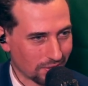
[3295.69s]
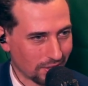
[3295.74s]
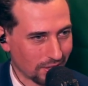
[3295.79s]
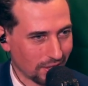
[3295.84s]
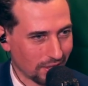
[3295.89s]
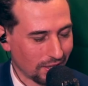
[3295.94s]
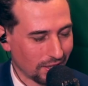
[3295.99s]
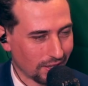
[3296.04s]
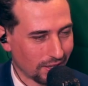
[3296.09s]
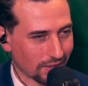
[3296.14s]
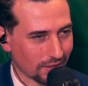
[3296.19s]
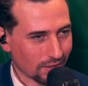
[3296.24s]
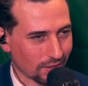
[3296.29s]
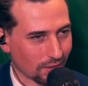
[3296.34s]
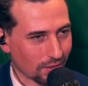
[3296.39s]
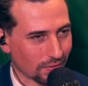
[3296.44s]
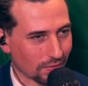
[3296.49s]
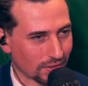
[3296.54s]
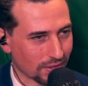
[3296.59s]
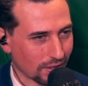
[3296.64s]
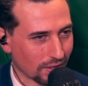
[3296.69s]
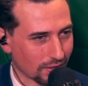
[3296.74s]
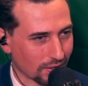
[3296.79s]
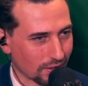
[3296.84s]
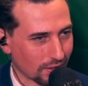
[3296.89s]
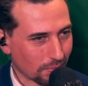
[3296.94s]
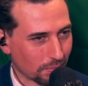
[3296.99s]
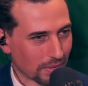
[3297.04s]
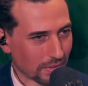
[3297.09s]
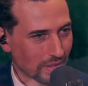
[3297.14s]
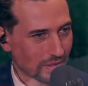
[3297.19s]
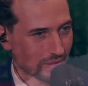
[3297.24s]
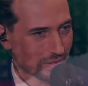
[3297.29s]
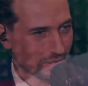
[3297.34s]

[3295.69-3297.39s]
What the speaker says: And then all of a sudden, the bill at the end